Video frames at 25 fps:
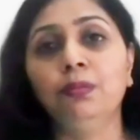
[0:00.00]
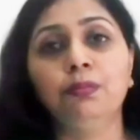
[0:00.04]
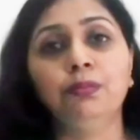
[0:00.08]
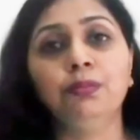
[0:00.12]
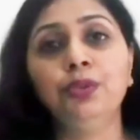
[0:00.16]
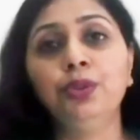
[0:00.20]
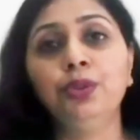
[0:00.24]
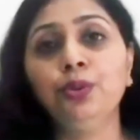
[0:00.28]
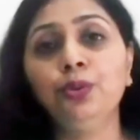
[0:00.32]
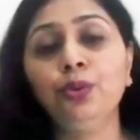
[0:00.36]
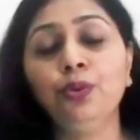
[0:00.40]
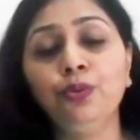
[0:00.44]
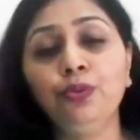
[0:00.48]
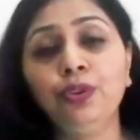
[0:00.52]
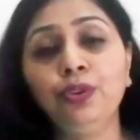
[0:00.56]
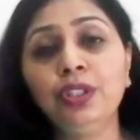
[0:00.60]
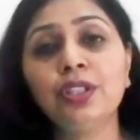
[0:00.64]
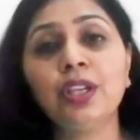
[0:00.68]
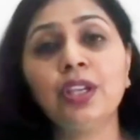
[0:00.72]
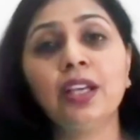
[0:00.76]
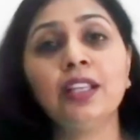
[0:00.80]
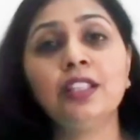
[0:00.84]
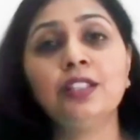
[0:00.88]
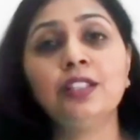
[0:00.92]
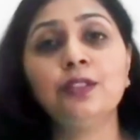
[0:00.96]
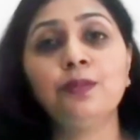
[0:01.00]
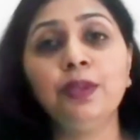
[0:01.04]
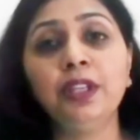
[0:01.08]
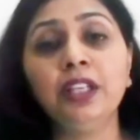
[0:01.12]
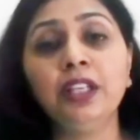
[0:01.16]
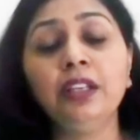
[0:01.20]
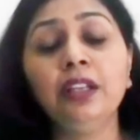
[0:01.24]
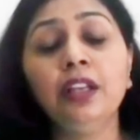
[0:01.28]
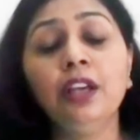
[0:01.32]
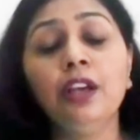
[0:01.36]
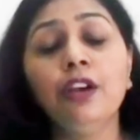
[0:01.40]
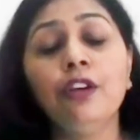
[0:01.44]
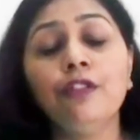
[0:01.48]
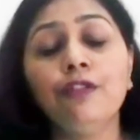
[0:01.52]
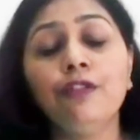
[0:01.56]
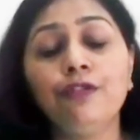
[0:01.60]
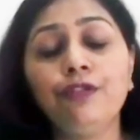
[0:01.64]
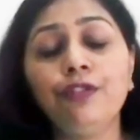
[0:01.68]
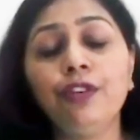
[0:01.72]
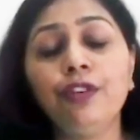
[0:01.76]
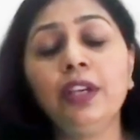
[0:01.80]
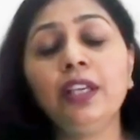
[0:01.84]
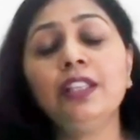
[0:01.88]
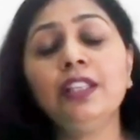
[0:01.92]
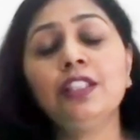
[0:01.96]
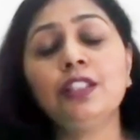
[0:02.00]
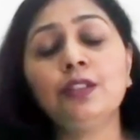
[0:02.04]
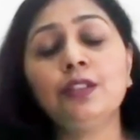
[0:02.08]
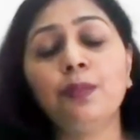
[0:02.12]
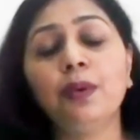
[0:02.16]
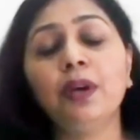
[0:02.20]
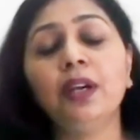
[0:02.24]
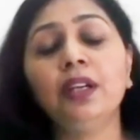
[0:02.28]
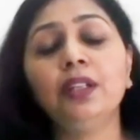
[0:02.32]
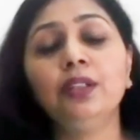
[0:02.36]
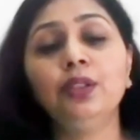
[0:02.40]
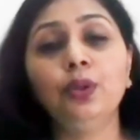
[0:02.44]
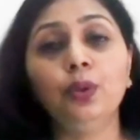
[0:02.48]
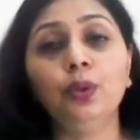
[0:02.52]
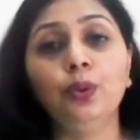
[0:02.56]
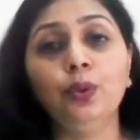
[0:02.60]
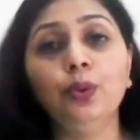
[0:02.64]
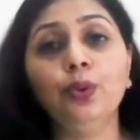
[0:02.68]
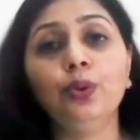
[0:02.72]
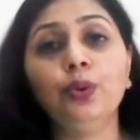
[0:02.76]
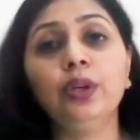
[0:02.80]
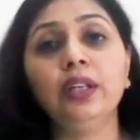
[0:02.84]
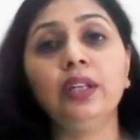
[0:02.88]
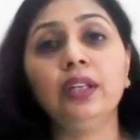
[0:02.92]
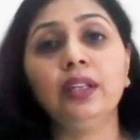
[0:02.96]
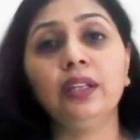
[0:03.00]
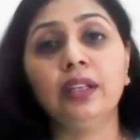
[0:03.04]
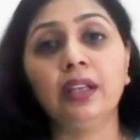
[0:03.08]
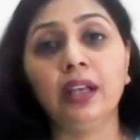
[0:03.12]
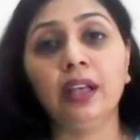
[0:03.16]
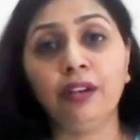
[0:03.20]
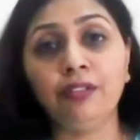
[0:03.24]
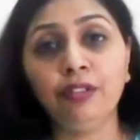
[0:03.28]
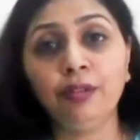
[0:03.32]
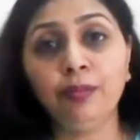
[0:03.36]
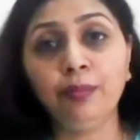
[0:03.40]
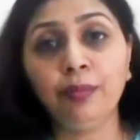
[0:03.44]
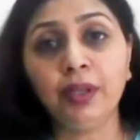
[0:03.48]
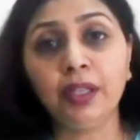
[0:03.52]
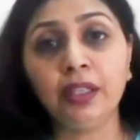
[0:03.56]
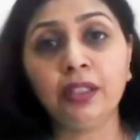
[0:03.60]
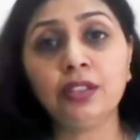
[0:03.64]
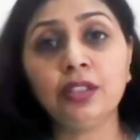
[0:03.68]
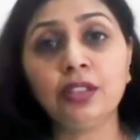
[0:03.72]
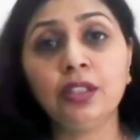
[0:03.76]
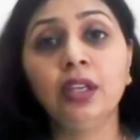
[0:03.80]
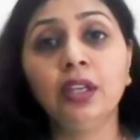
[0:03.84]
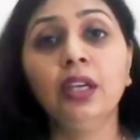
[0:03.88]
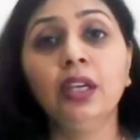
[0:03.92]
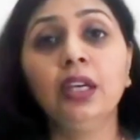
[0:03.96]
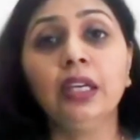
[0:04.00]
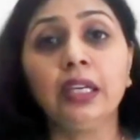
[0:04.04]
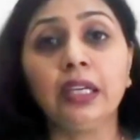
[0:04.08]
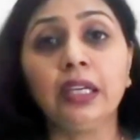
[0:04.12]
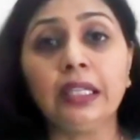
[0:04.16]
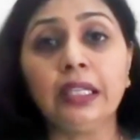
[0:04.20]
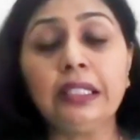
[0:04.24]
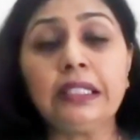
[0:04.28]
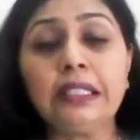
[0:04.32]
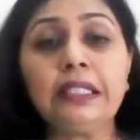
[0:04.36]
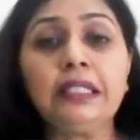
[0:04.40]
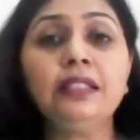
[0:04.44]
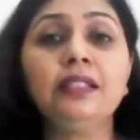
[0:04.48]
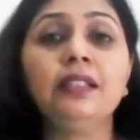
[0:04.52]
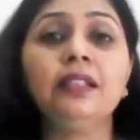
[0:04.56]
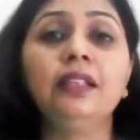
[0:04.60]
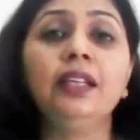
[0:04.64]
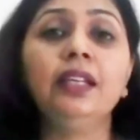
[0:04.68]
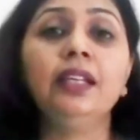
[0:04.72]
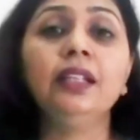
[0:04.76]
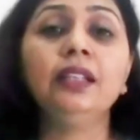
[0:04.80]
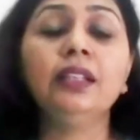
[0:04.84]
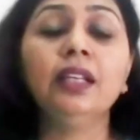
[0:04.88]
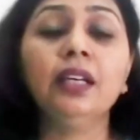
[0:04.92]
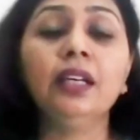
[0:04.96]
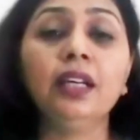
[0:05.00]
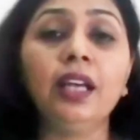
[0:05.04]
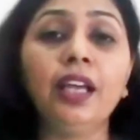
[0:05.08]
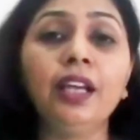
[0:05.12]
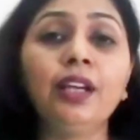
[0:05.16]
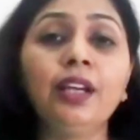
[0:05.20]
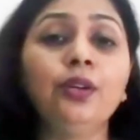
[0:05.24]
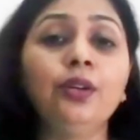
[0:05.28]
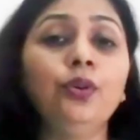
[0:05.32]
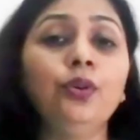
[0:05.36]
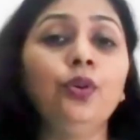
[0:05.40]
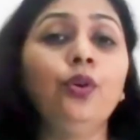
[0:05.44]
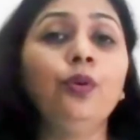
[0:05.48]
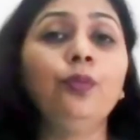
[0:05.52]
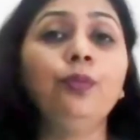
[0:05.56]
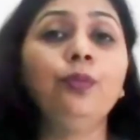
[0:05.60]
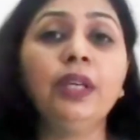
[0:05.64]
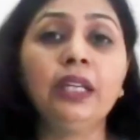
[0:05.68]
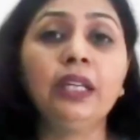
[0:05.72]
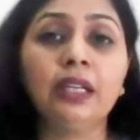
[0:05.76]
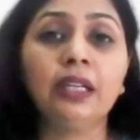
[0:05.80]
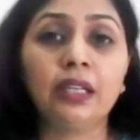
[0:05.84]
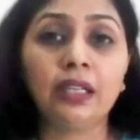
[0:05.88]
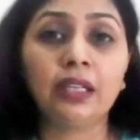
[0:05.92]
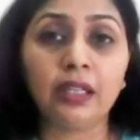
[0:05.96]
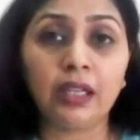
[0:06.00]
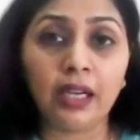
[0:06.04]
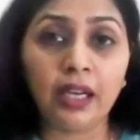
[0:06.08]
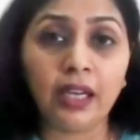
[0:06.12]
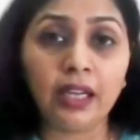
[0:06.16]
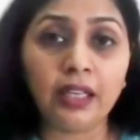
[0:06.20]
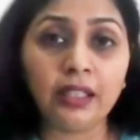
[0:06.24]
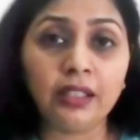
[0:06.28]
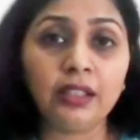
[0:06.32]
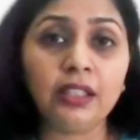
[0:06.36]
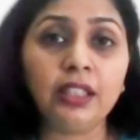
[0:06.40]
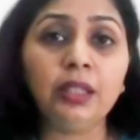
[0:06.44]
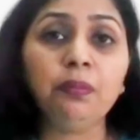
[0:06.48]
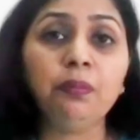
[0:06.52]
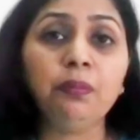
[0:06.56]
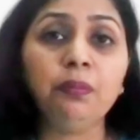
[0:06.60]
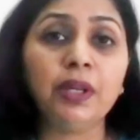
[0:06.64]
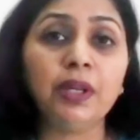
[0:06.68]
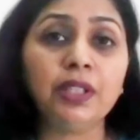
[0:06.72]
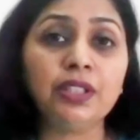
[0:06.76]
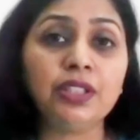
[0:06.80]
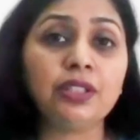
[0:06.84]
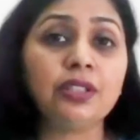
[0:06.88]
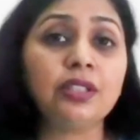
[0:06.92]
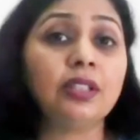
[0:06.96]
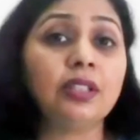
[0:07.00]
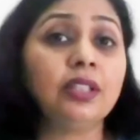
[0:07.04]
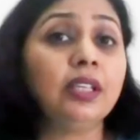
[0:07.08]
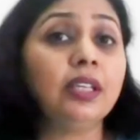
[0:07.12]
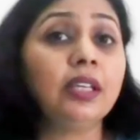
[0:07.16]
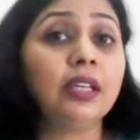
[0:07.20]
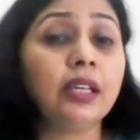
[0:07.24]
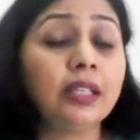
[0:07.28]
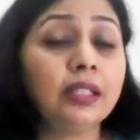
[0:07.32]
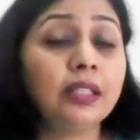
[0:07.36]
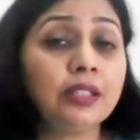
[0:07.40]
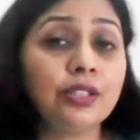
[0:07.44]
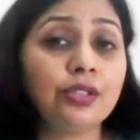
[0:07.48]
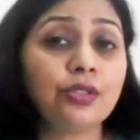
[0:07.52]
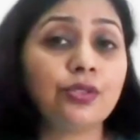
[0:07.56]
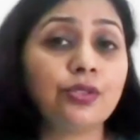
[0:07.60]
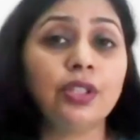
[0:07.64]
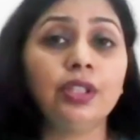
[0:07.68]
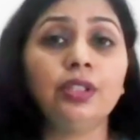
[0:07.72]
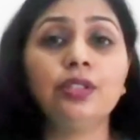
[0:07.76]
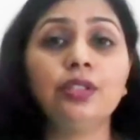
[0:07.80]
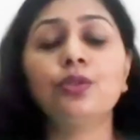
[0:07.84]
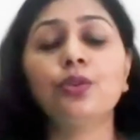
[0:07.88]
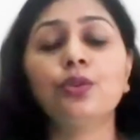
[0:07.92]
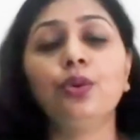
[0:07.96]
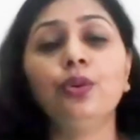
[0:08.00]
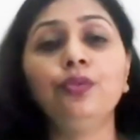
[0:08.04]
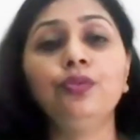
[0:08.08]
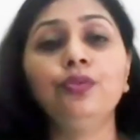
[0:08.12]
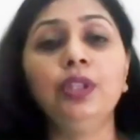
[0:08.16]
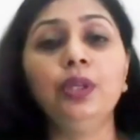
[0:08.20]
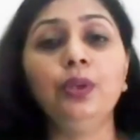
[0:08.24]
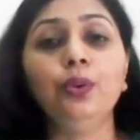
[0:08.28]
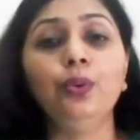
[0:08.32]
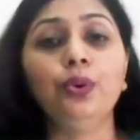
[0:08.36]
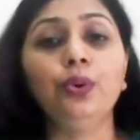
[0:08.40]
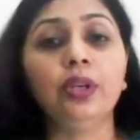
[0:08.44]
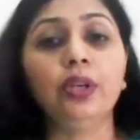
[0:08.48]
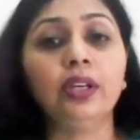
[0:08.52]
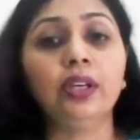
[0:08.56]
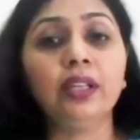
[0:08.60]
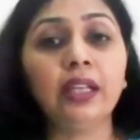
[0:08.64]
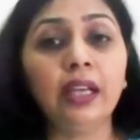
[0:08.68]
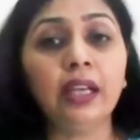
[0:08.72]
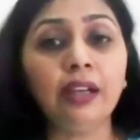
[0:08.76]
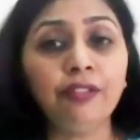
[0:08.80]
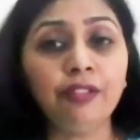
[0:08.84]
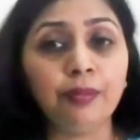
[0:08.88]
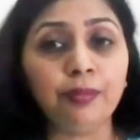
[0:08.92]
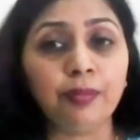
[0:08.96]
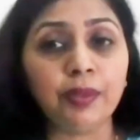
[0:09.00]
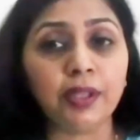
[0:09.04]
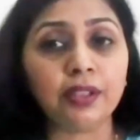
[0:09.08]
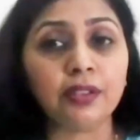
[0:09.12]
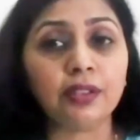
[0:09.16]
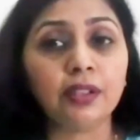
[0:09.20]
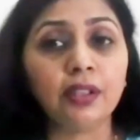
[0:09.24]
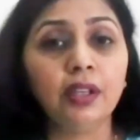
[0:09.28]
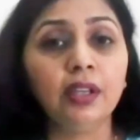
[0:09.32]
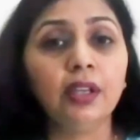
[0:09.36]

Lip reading: which has been faced by the local government considering the economic and the budgetary constraints of the local government.